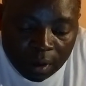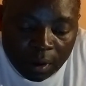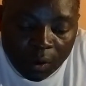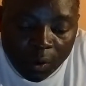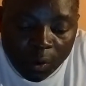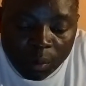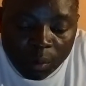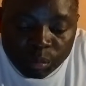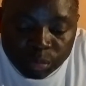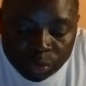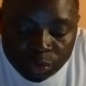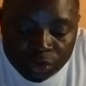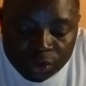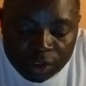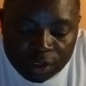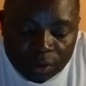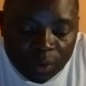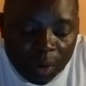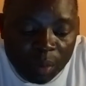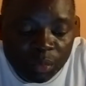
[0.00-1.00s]
"Au
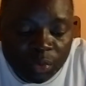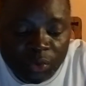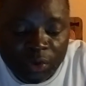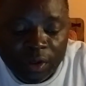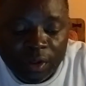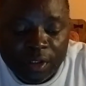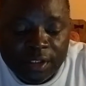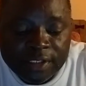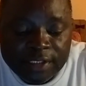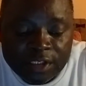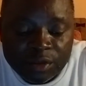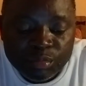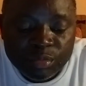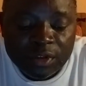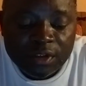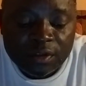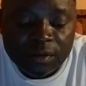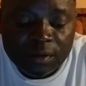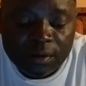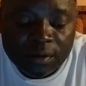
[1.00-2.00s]
Bushi, Rwabugiri
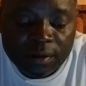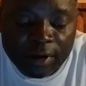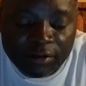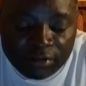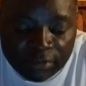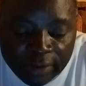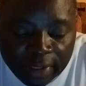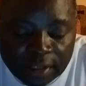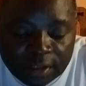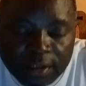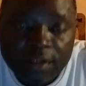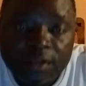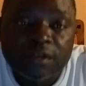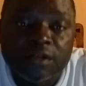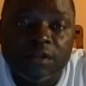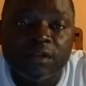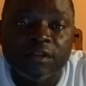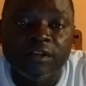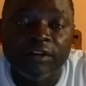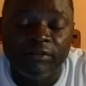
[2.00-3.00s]
subit défaite
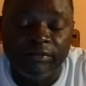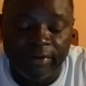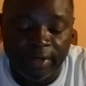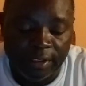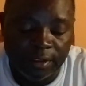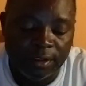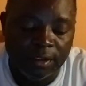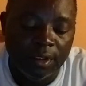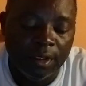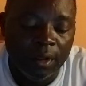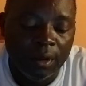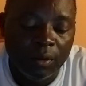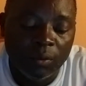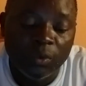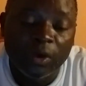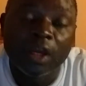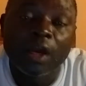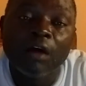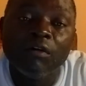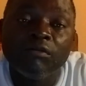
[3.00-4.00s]
sur défaite."
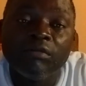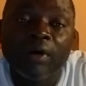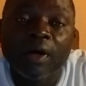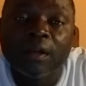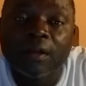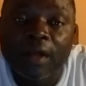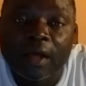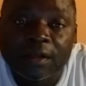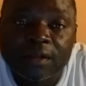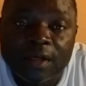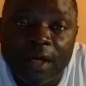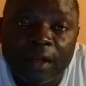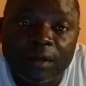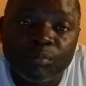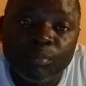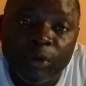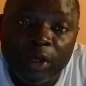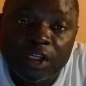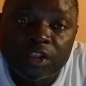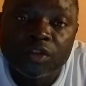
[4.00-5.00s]
We can find that
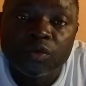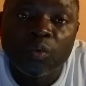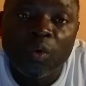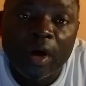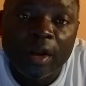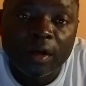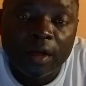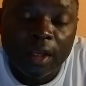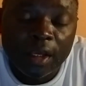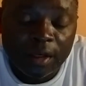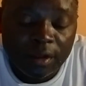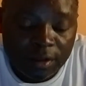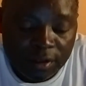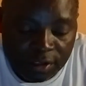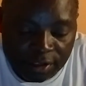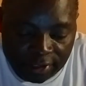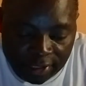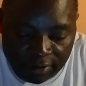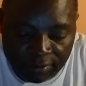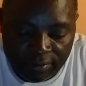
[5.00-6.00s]
at page
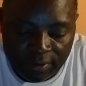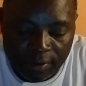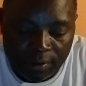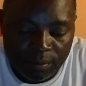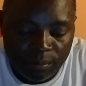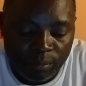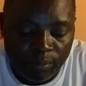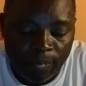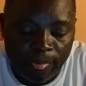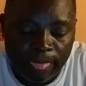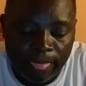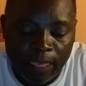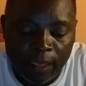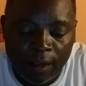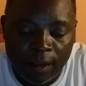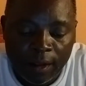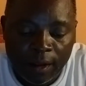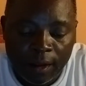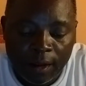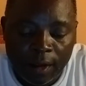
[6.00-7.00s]
187.
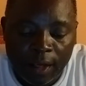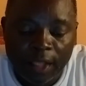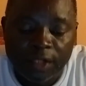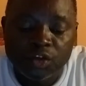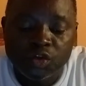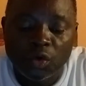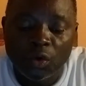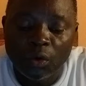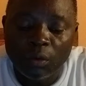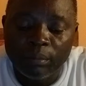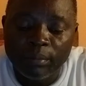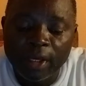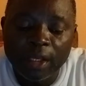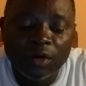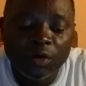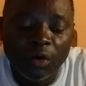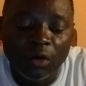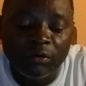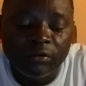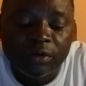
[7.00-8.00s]
And so
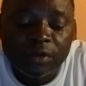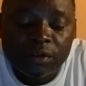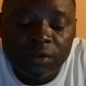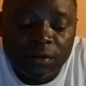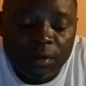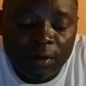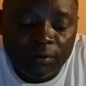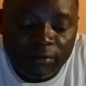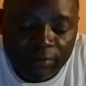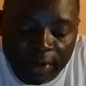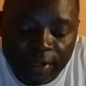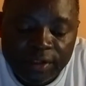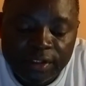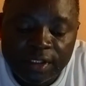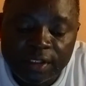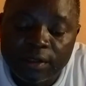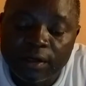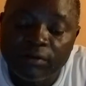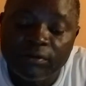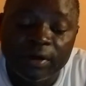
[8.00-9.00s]
many of his
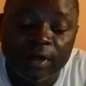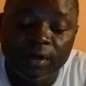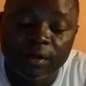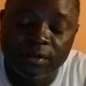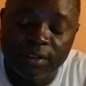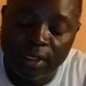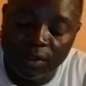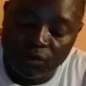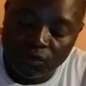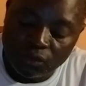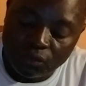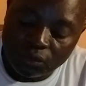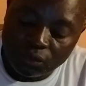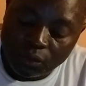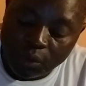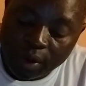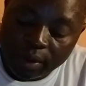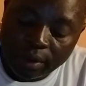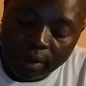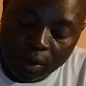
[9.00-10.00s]
fighters never returned to
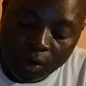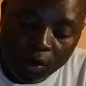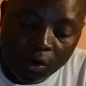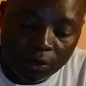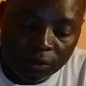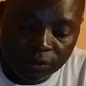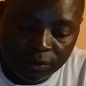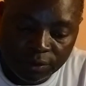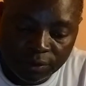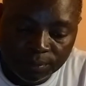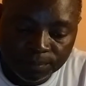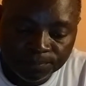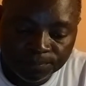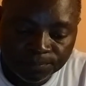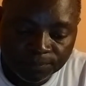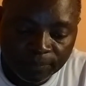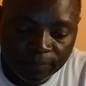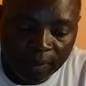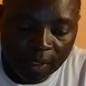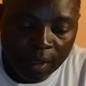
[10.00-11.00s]
Rwanda court.
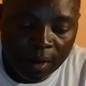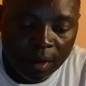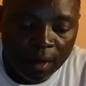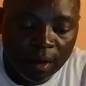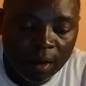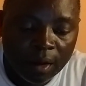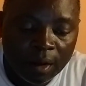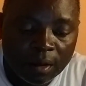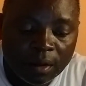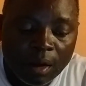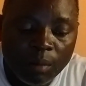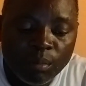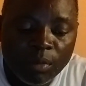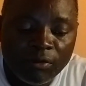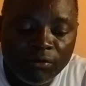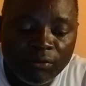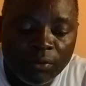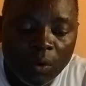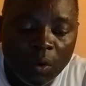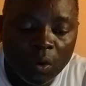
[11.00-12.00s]
Number
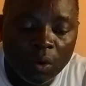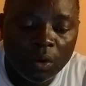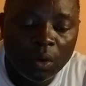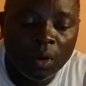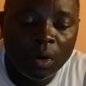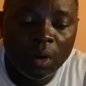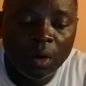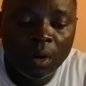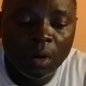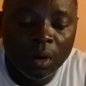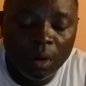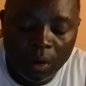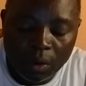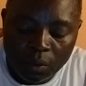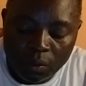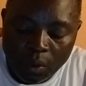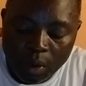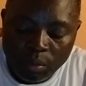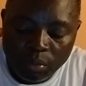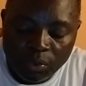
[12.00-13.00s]
4,
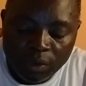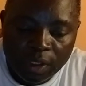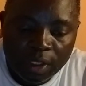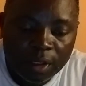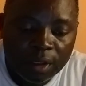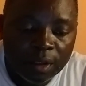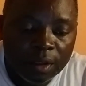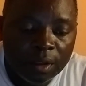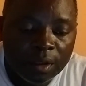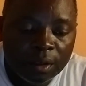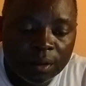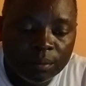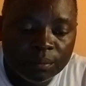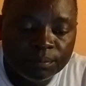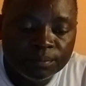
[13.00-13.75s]
Rwabugiri